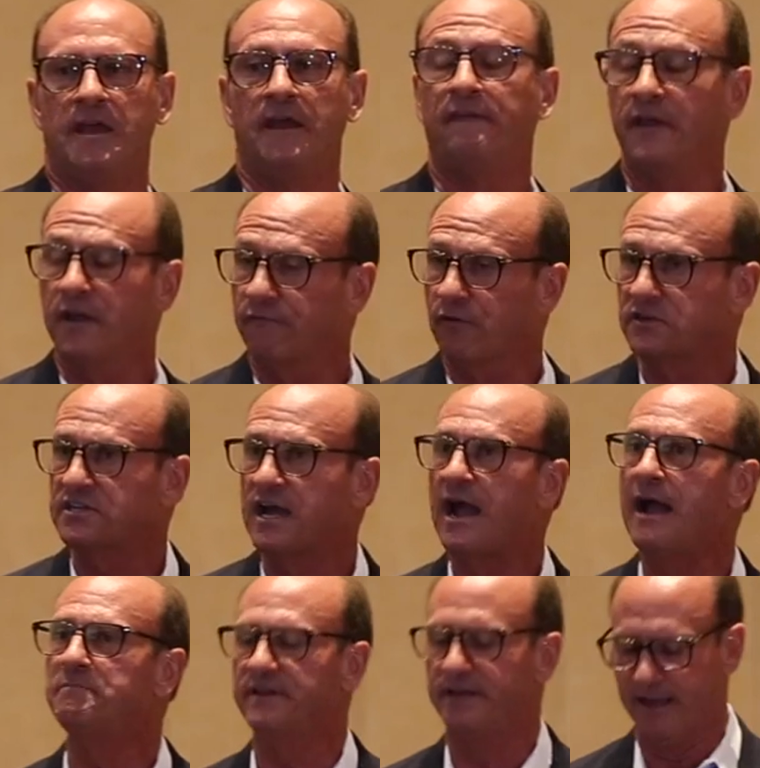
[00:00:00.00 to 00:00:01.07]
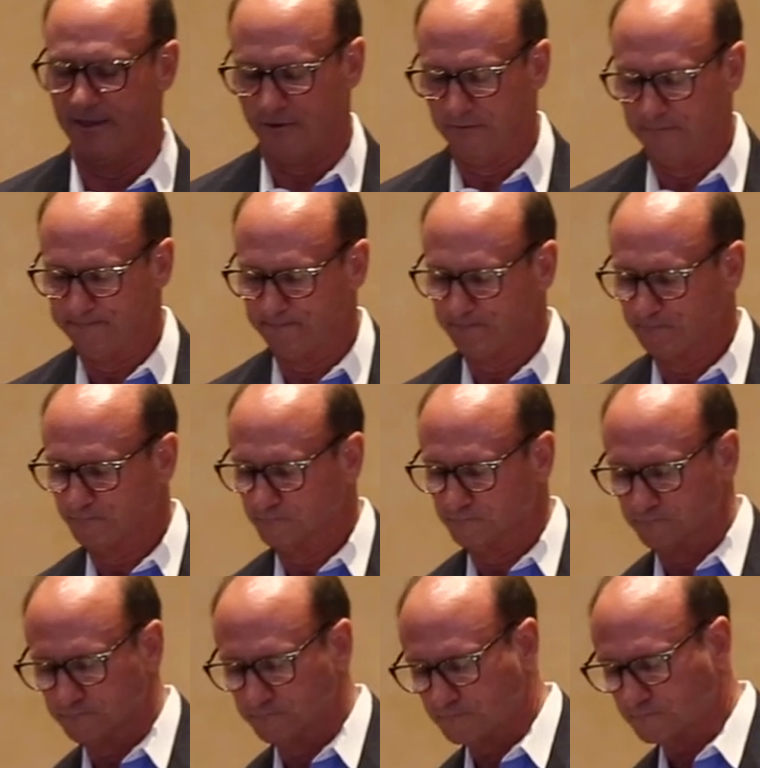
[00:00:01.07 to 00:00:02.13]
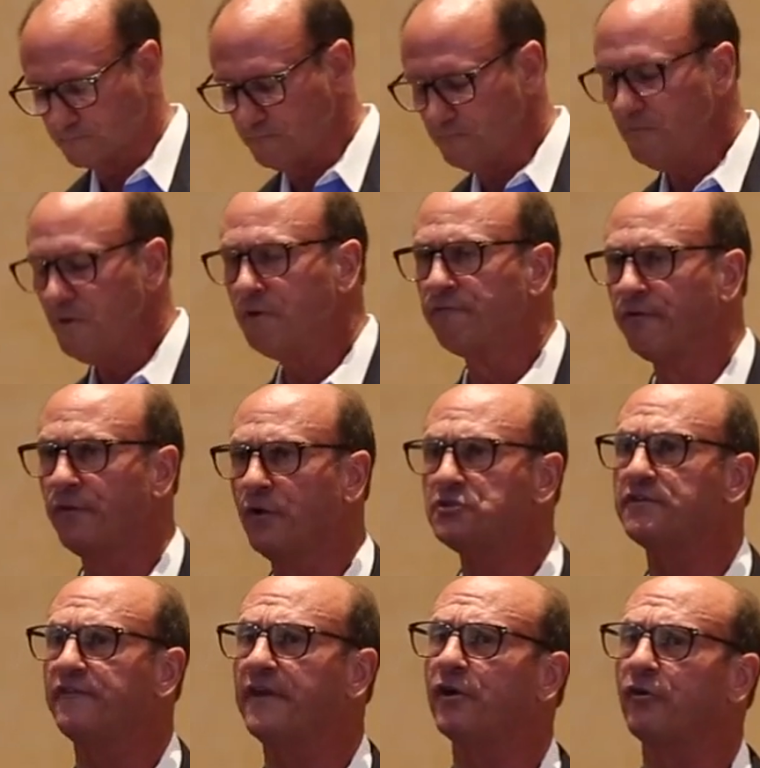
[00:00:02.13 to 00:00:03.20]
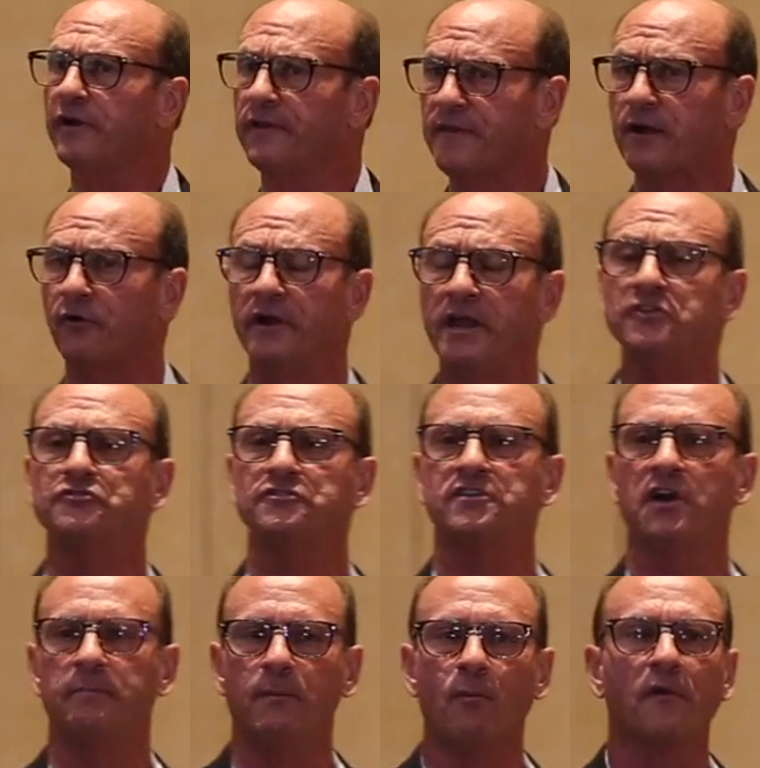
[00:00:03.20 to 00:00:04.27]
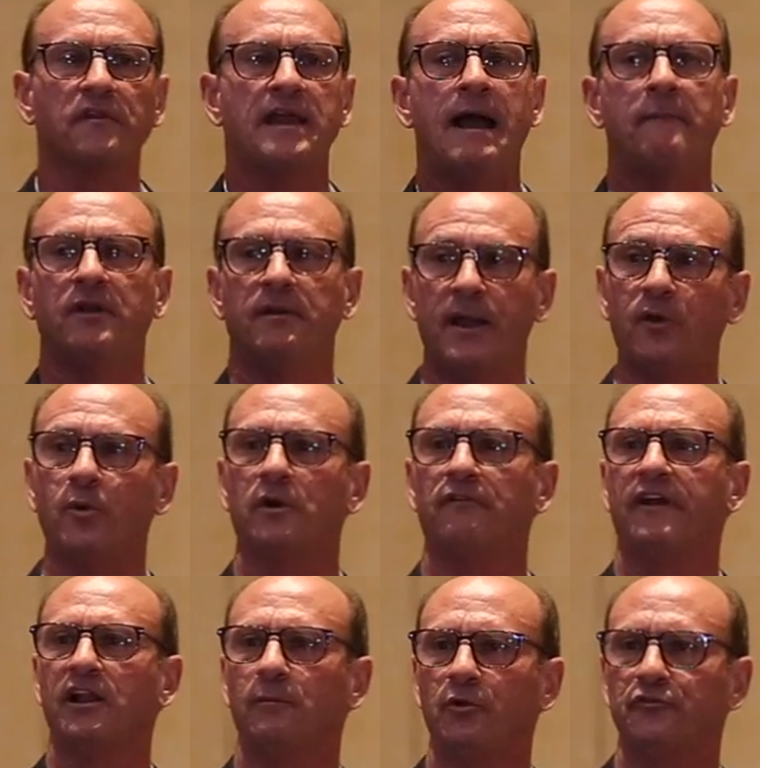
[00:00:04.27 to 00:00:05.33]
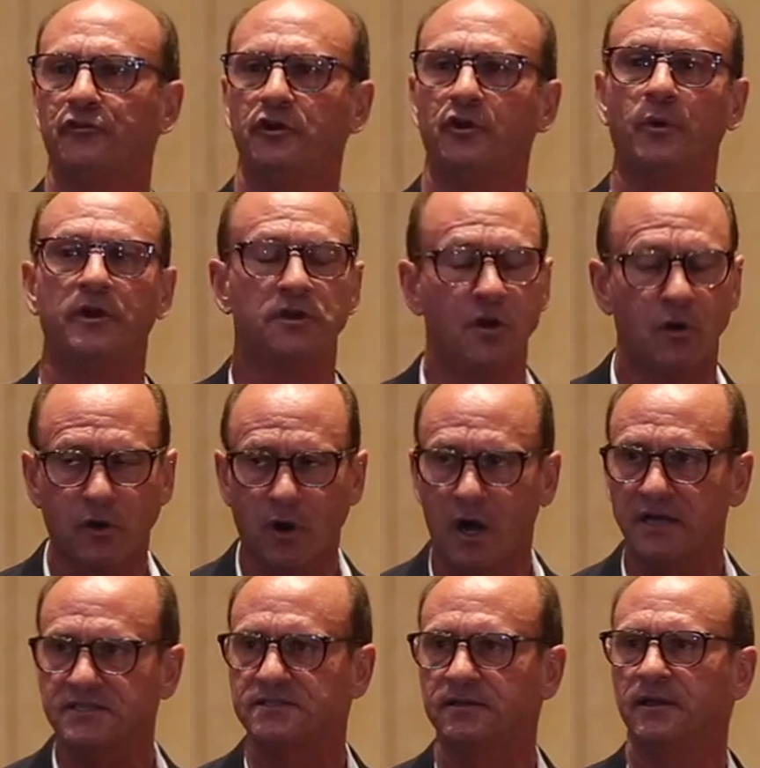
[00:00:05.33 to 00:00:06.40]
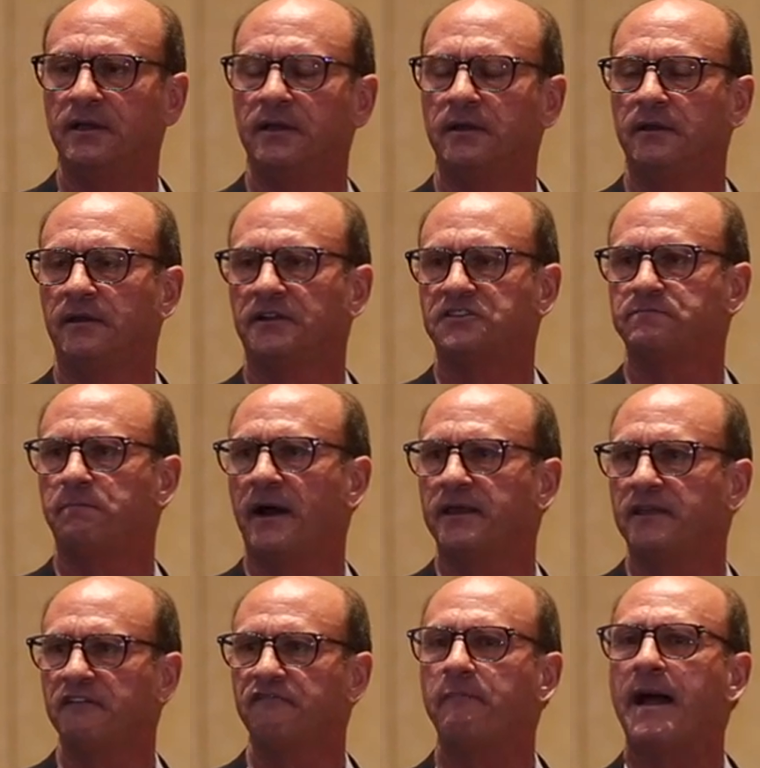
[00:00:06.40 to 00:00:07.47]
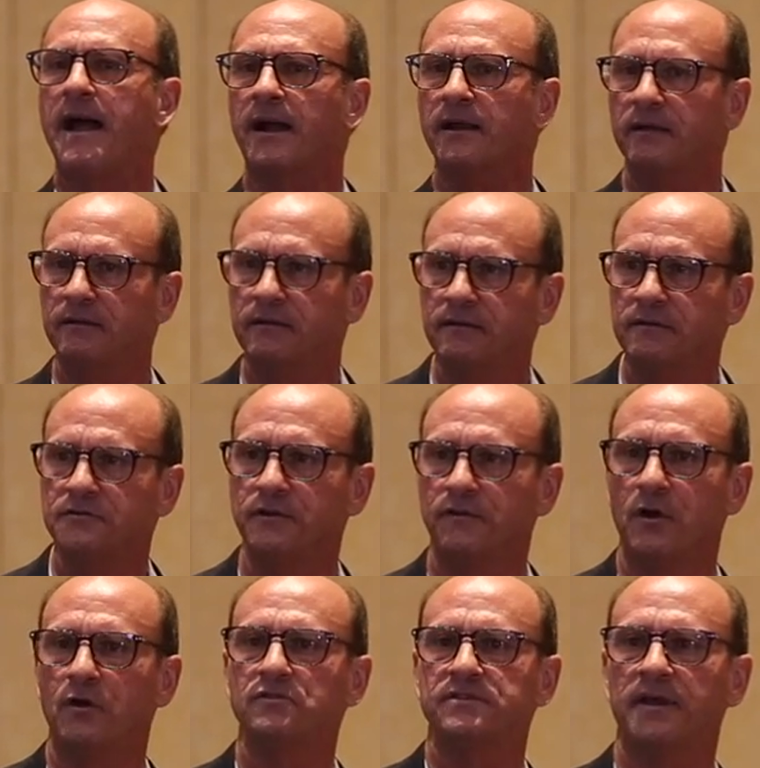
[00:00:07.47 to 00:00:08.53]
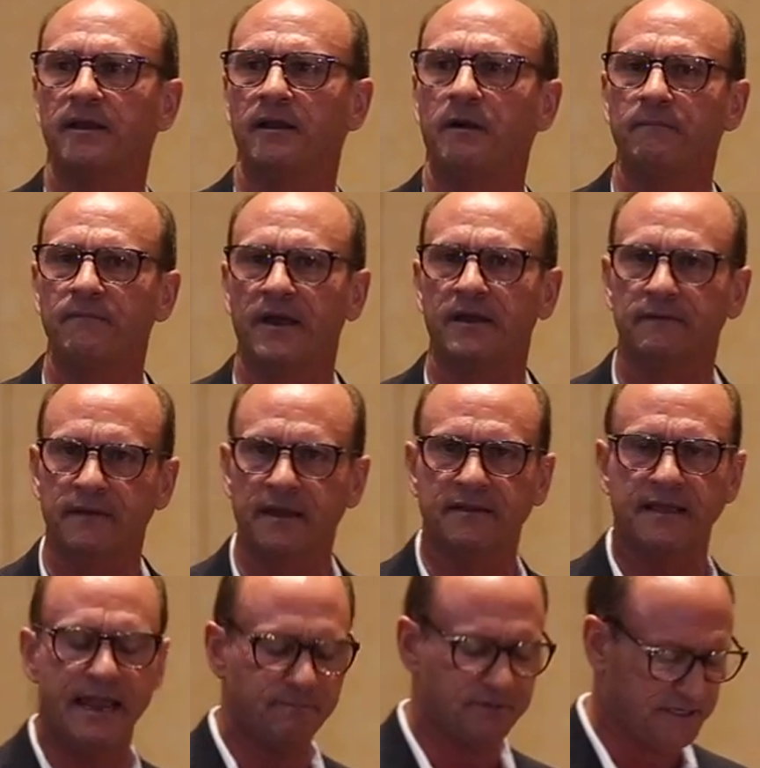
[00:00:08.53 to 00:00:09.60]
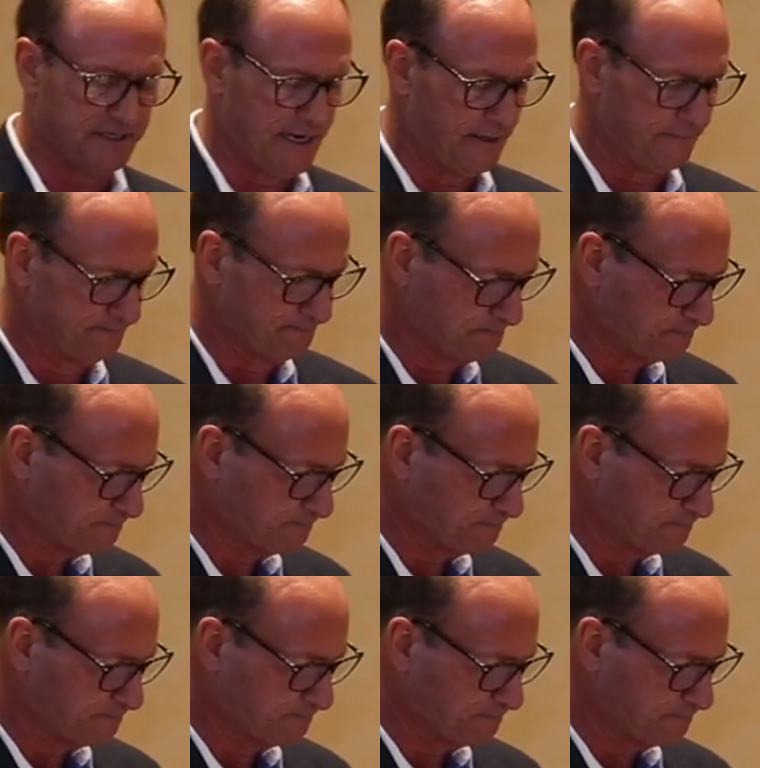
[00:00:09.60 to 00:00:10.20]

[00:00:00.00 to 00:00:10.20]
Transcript: And at the end of our time together, for those of you that are, that are interested, I'd be more than happy to make one available to you at no cost. It's my give back to those that, uh, that, that came today.